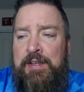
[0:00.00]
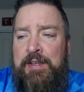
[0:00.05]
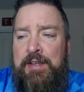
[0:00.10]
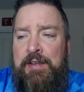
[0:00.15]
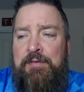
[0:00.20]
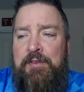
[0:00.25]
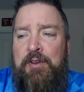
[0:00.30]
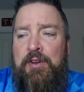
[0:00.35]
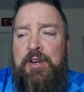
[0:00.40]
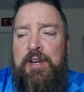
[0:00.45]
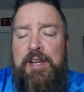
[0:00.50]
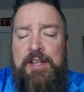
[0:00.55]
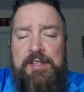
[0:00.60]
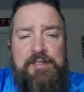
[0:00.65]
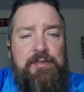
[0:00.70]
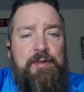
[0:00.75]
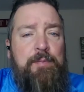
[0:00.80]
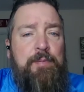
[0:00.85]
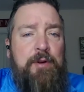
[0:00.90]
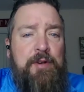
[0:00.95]
if you're a
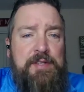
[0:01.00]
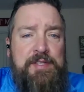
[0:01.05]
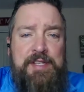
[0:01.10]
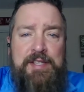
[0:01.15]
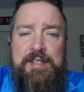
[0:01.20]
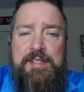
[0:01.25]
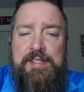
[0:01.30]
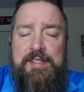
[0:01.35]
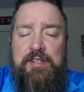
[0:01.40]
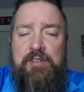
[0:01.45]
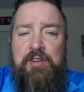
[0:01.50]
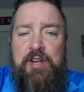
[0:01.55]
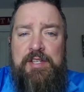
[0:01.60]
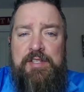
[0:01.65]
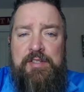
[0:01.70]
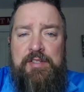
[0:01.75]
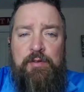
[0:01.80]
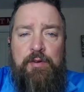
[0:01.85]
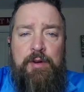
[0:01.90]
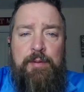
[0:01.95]
history person, this is a
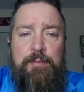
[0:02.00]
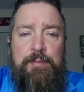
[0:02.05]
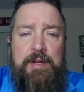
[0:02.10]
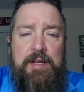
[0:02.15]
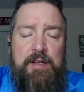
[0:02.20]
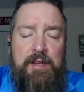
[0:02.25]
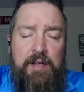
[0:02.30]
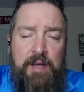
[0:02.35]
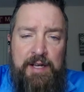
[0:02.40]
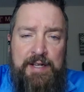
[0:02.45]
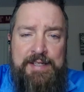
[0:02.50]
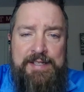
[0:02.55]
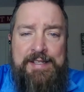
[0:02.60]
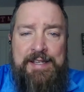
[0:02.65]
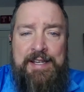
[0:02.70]
great story because